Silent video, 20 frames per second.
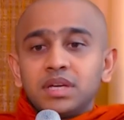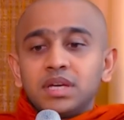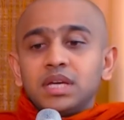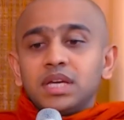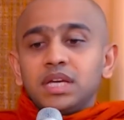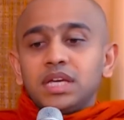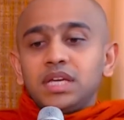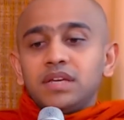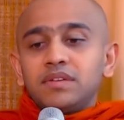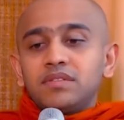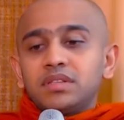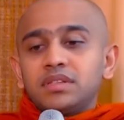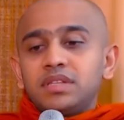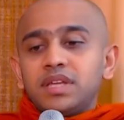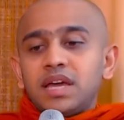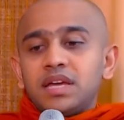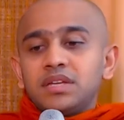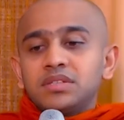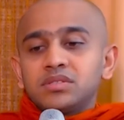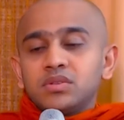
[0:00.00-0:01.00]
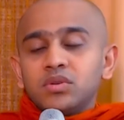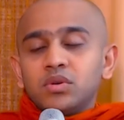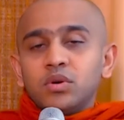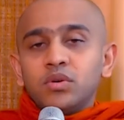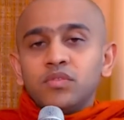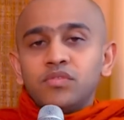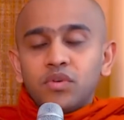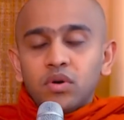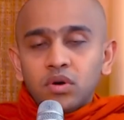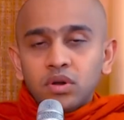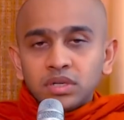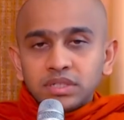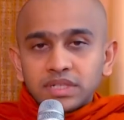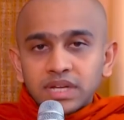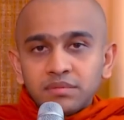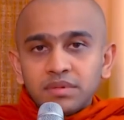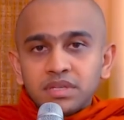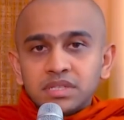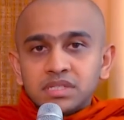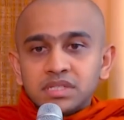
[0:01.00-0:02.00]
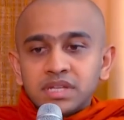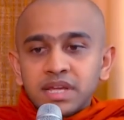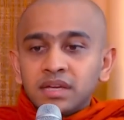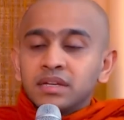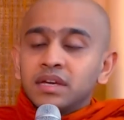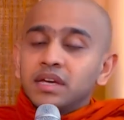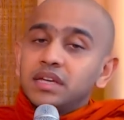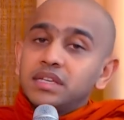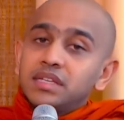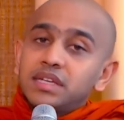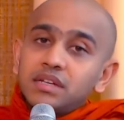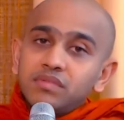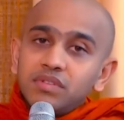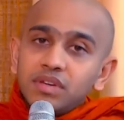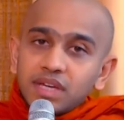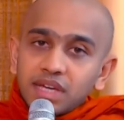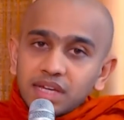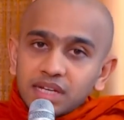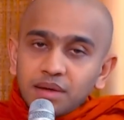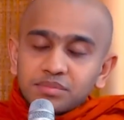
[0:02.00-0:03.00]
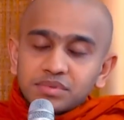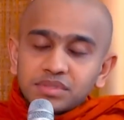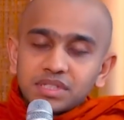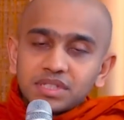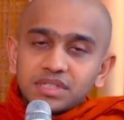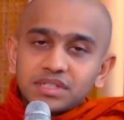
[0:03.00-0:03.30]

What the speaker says: Even there is no fault and mistake, yet we get upset.